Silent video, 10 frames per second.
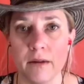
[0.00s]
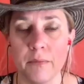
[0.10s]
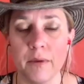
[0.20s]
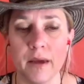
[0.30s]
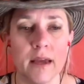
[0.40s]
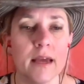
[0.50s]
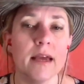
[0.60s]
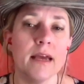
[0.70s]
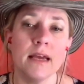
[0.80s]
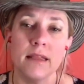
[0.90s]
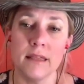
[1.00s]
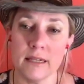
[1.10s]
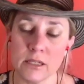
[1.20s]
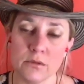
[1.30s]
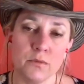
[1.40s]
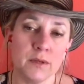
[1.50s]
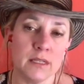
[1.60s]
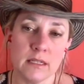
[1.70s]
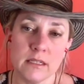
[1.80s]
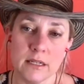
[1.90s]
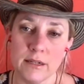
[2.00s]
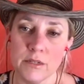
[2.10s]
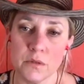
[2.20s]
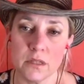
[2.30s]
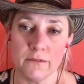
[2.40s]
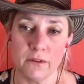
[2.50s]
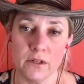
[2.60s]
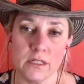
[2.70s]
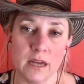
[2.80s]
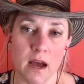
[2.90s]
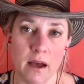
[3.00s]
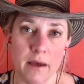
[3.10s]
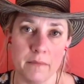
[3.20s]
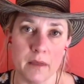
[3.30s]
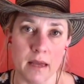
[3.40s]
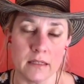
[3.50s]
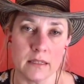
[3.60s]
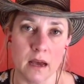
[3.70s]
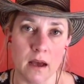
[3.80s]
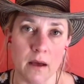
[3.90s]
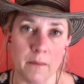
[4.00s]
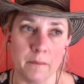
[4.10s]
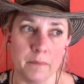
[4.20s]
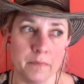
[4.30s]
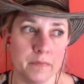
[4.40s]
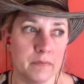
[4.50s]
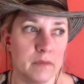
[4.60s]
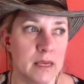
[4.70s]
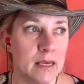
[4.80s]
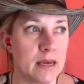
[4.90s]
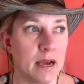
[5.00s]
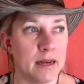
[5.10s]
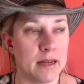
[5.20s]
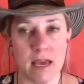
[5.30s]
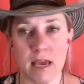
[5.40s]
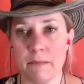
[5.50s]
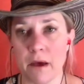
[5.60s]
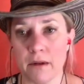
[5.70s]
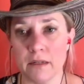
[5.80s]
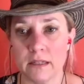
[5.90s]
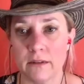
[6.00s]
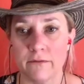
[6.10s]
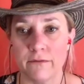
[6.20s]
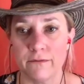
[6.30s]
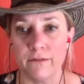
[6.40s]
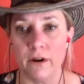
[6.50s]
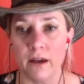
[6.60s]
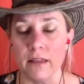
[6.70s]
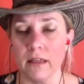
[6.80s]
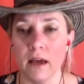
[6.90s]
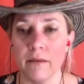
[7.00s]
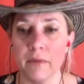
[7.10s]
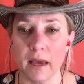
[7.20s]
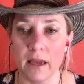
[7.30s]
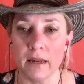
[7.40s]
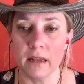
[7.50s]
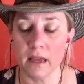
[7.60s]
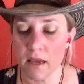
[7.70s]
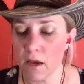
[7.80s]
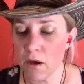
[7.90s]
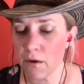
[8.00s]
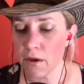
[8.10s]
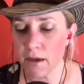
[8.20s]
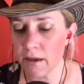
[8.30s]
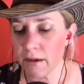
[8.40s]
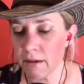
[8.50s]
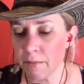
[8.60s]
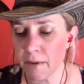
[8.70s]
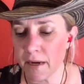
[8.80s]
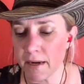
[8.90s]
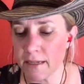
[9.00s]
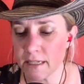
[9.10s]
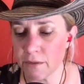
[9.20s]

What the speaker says: But this series was the first time that he kind of came out into the front in the limelight. And it had been an idea.